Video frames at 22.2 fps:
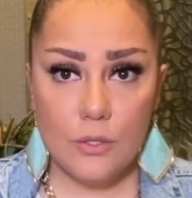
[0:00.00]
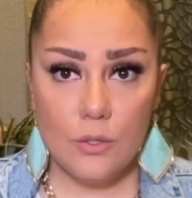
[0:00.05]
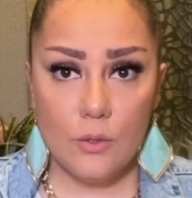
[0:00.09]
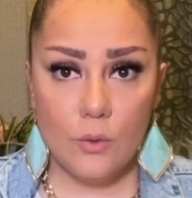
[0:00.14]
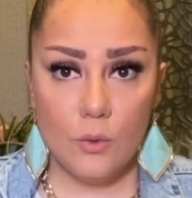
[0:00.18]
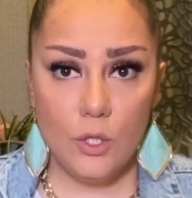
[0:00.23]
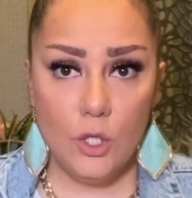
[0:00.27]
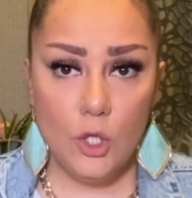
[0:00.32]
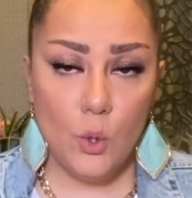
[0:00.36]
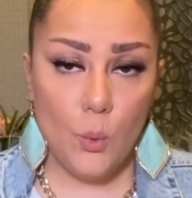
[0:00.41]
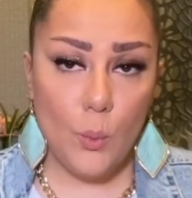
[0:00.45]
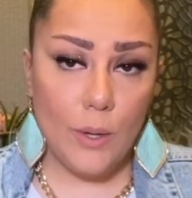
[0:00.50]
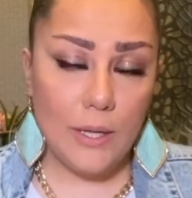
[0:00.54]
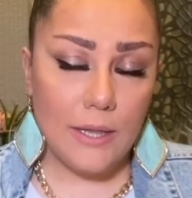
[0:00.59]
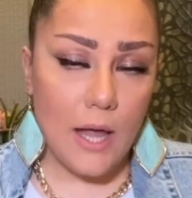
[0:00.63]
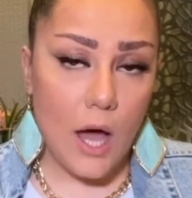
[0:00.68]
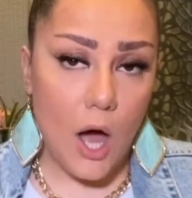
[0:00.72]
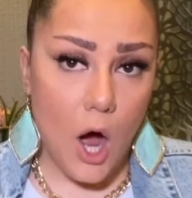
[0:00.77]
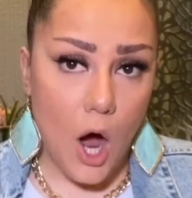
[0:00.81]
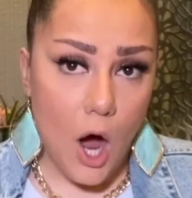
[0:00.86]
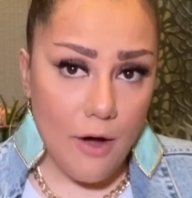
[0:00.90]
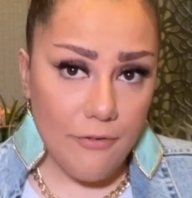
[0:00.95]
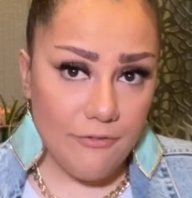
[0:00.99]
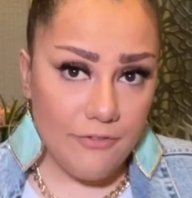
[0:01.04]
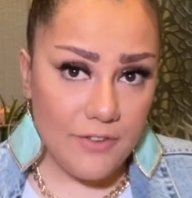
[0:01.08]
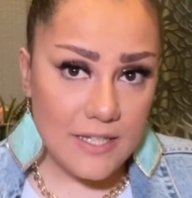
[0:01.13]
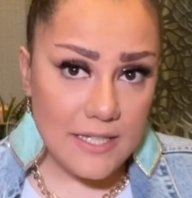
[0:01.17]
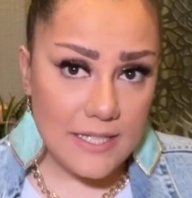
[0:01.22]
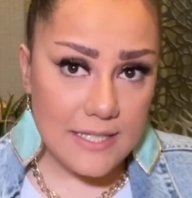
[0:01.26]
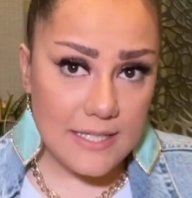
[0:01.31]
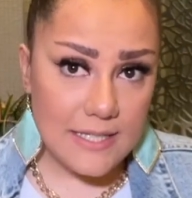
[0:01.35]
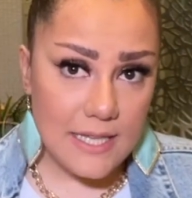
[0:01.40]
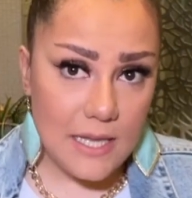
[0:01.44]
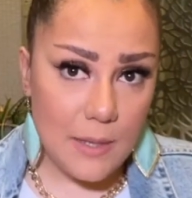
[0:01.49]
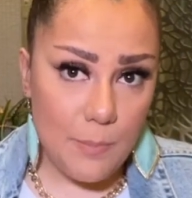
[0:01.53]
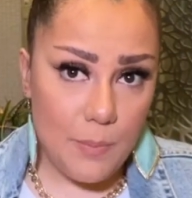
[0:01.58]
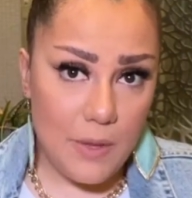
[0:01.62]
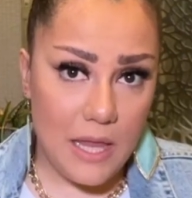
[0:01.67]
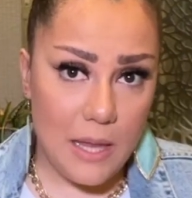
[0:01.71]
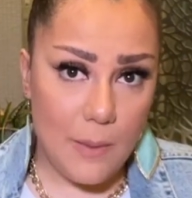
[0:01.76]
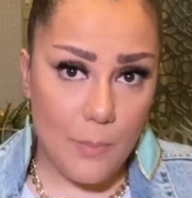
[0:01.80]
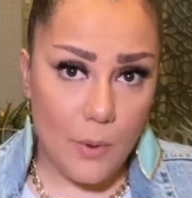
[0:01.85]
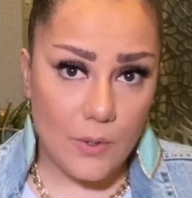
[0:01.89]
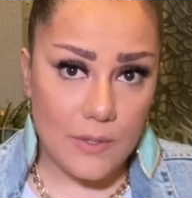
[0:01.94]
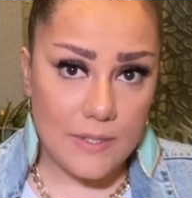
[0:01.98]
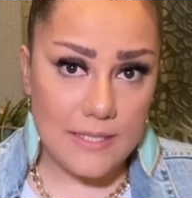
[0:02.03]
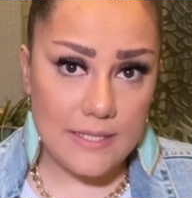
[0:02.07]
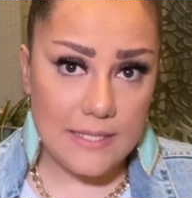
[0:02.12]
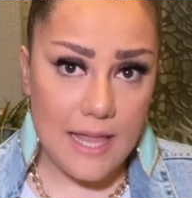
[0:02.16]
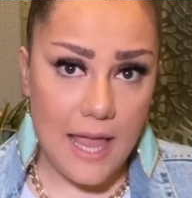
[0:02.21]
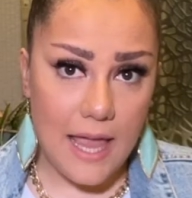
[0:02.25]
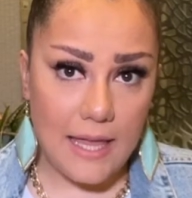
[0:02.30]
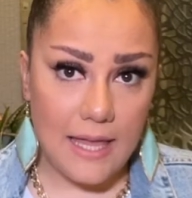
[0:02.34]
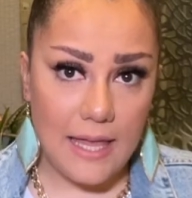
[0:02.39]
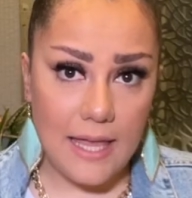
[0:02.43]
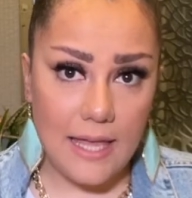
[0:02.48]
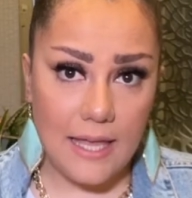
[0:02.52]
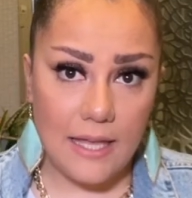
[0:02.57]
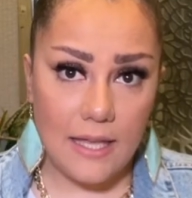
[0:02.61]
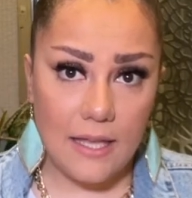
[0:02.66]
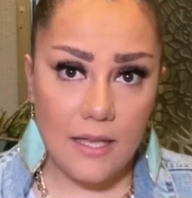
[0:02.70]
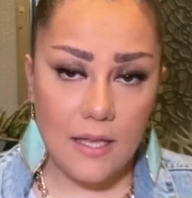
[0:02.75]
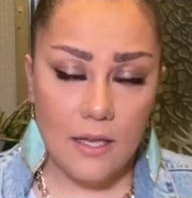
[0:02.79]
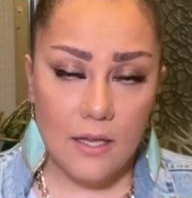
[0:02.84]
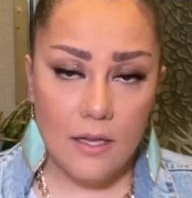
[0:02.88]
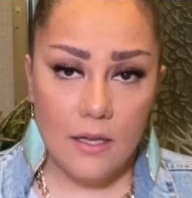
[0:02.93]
You will often see people saying